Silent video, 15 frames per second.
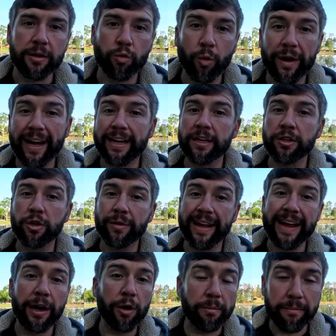What I can do to
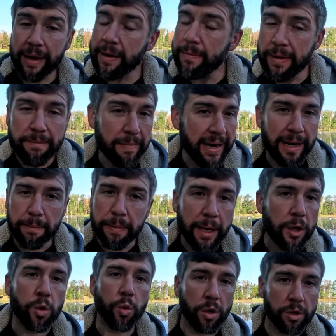help maybe make a
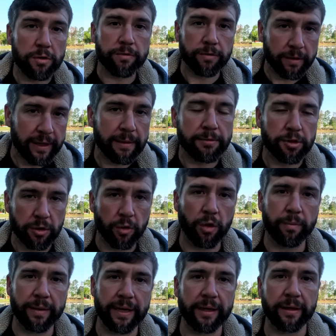better world for them to
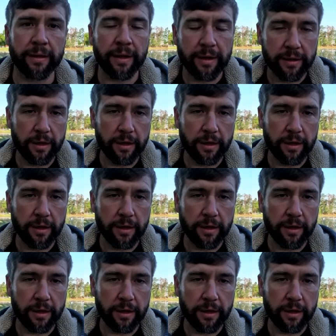grow up in